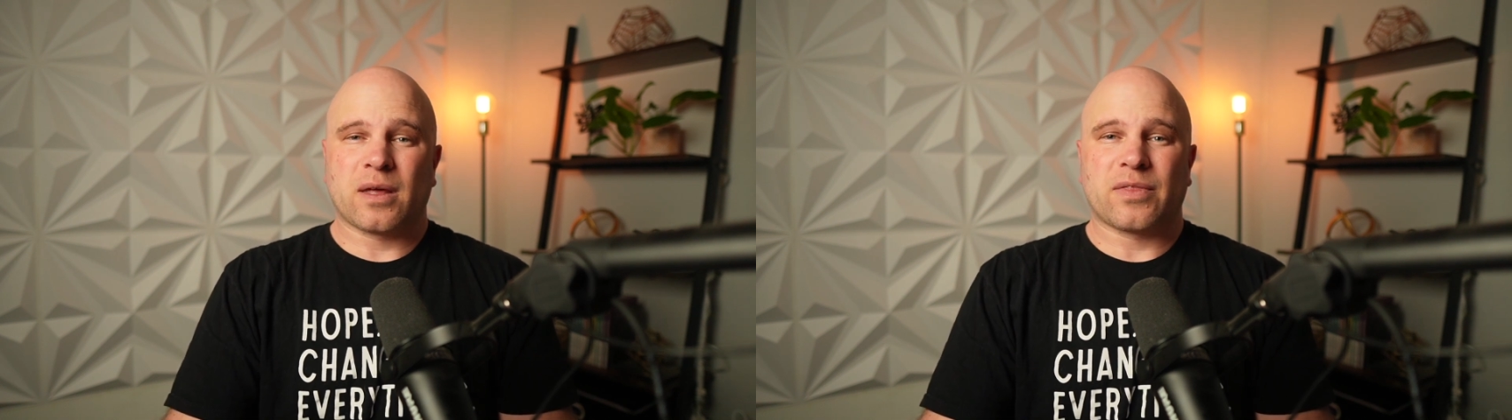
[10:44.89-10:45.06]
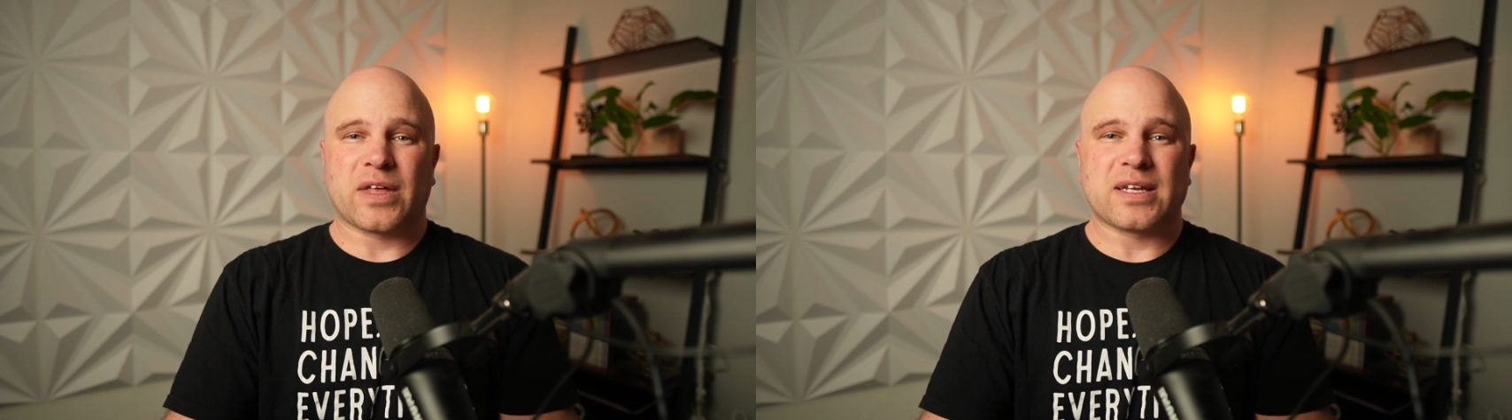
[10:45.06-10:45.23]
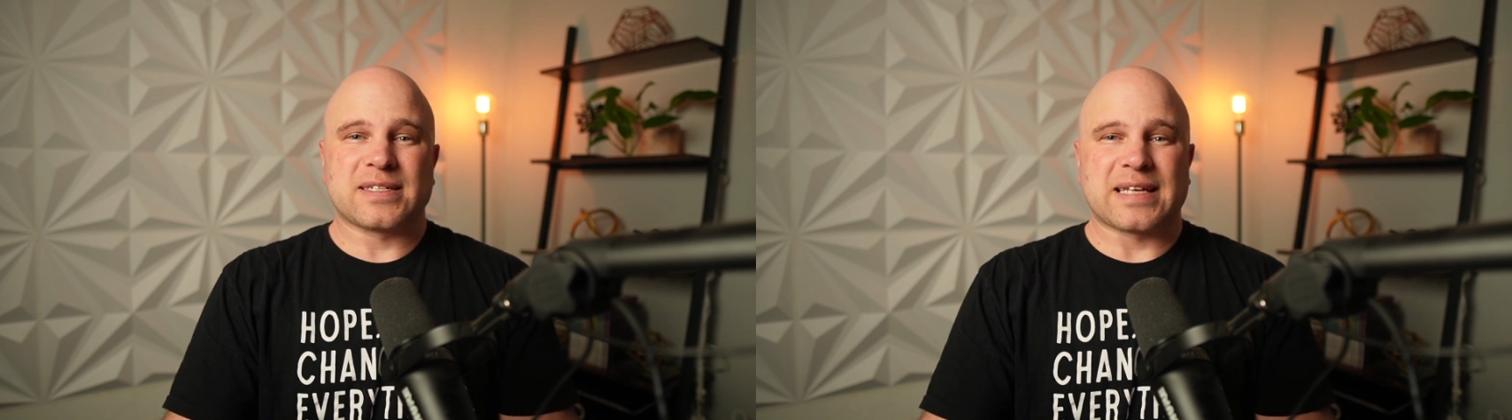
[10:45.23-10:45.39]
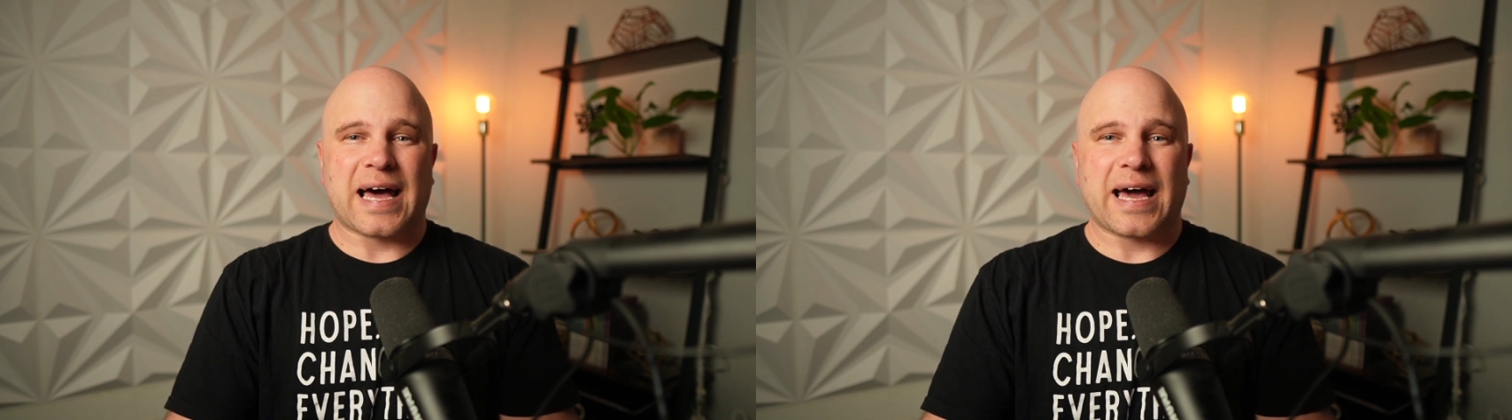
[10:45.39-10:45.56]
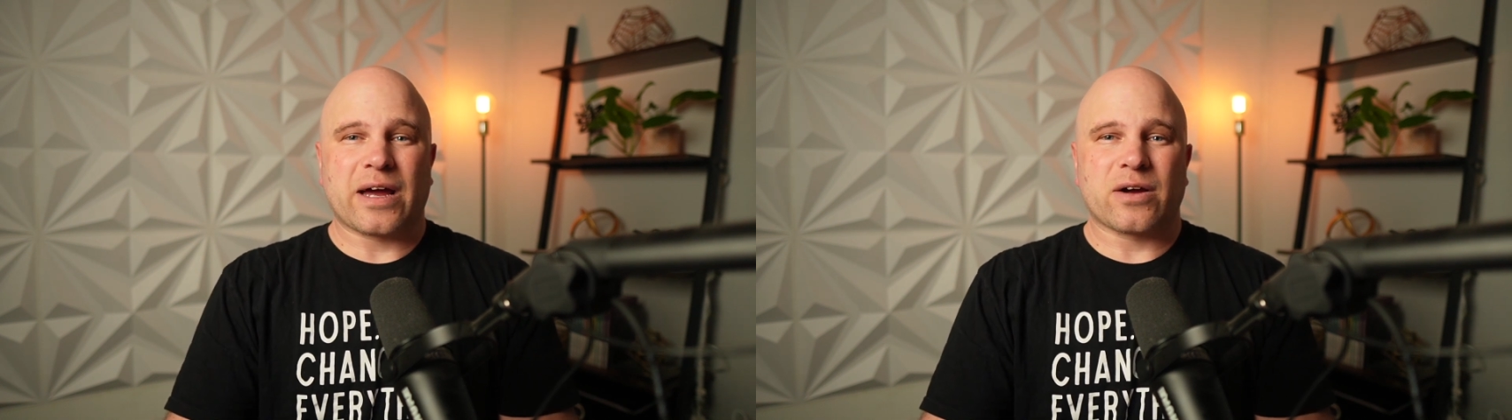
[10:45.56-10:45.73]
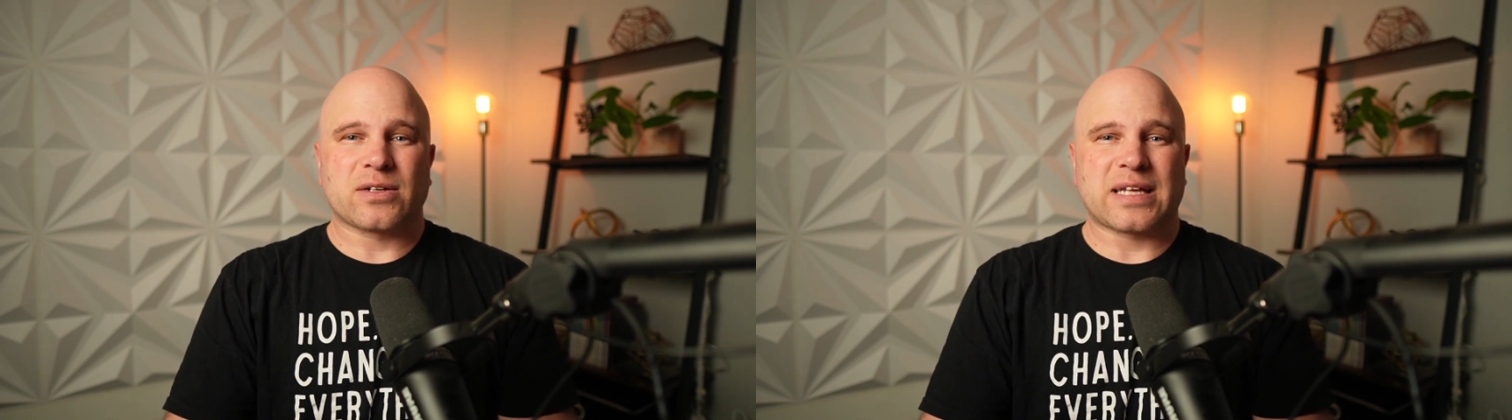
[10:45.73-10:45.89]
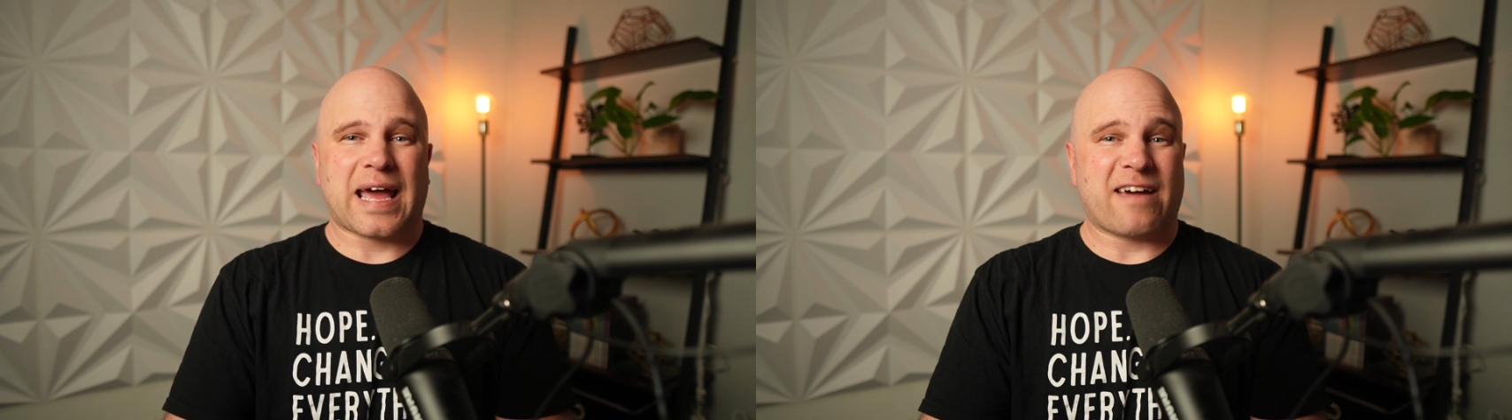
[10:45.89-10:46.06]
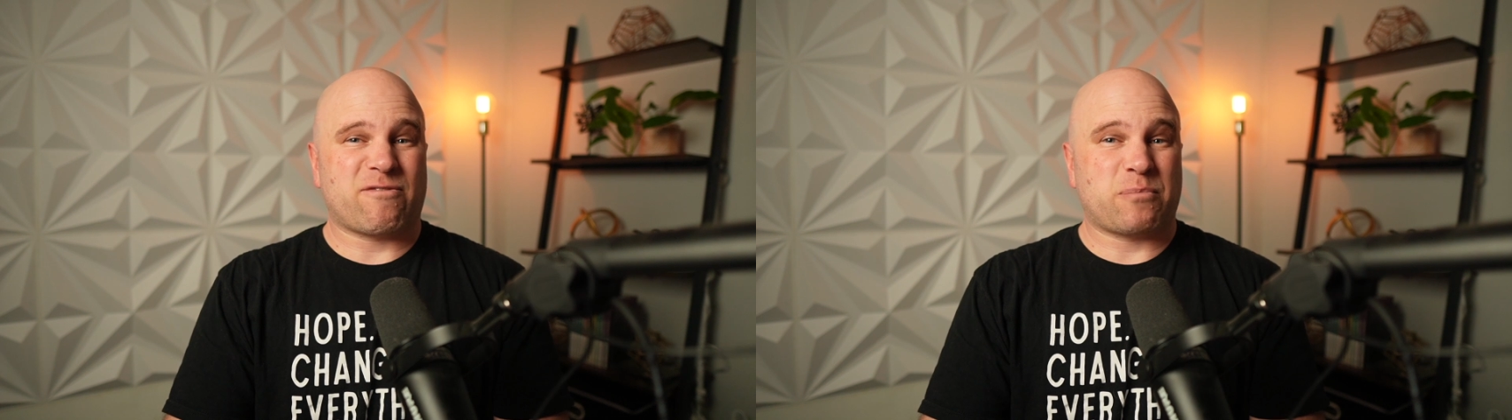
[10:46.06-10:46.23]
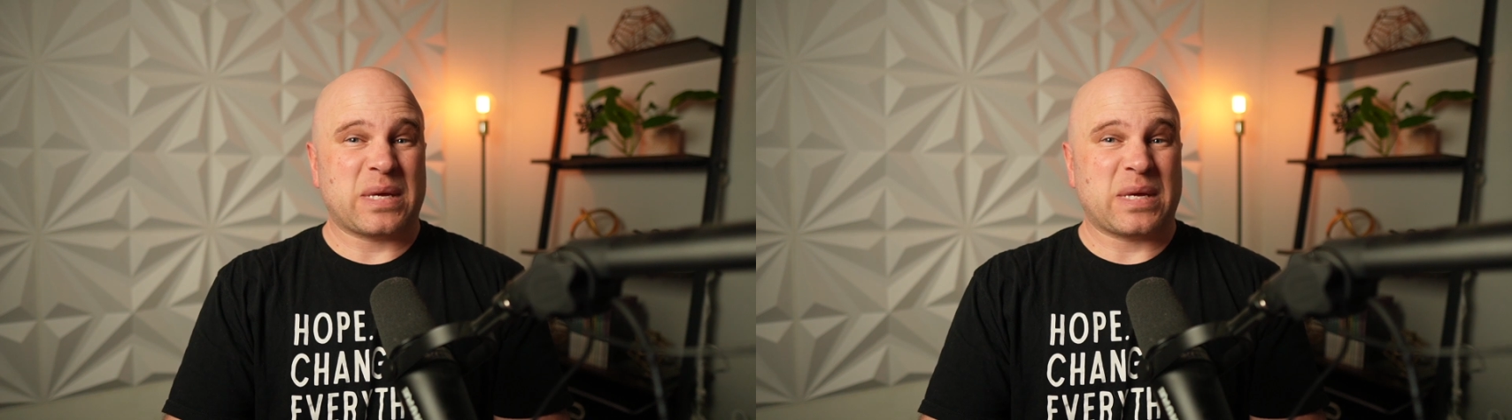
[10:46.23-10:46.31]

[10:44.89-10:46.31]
They desire to have